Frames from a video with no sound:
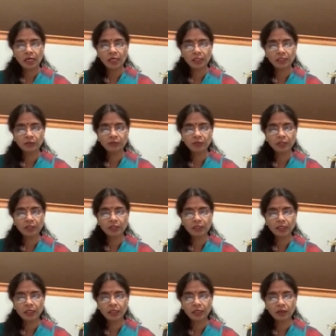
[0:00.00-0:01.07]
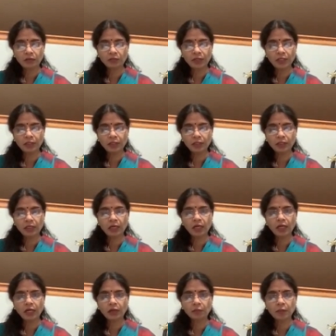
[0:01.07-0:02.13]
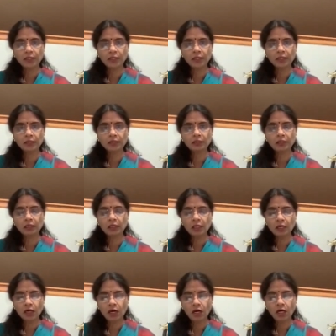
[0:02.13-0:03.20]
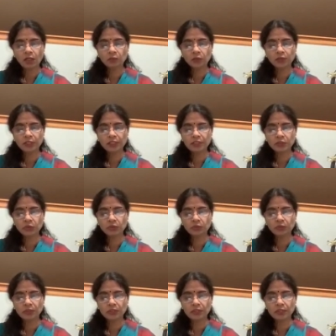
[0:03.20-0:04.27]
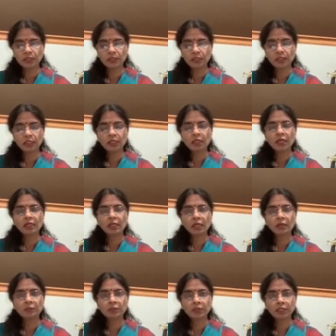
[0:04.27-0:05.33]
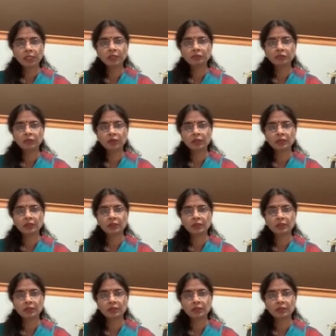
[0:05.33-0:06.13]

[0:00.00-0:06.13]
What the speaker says: I live in a loving, abundant, harmonious universe, and I'm grateful.